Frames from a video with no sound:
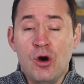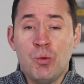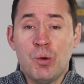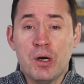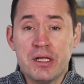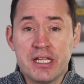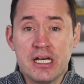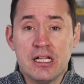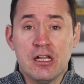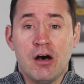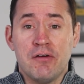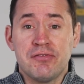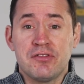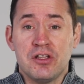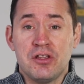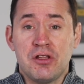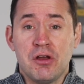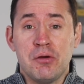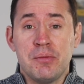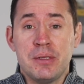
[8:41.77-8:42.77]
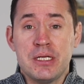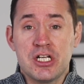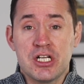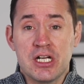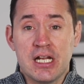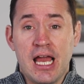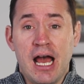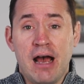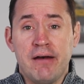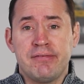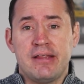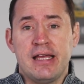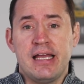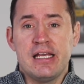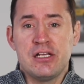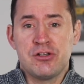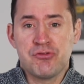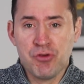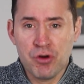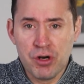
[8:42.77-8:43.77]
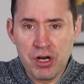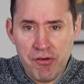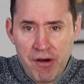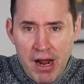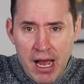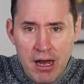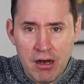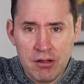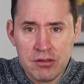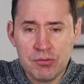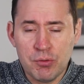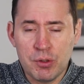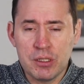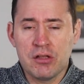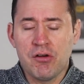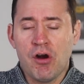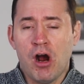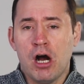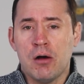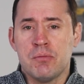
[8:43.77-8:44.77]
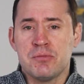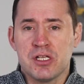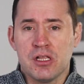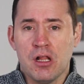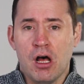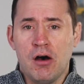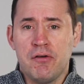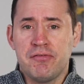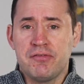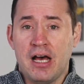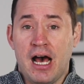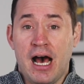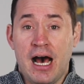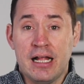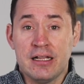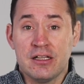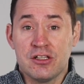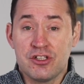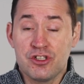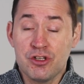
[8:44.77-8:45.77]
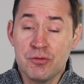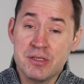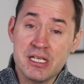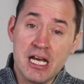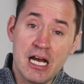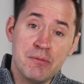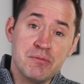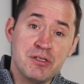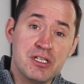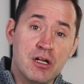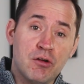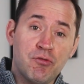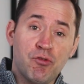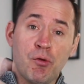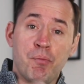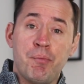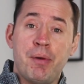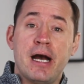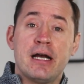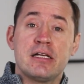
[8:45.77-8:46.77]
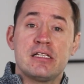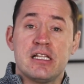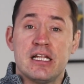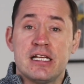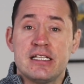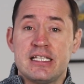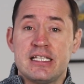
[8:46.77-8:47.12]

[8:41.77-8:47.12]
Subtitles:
what they'll often do immediately after is run around with their arms aloft, and sometimes they'll run back to their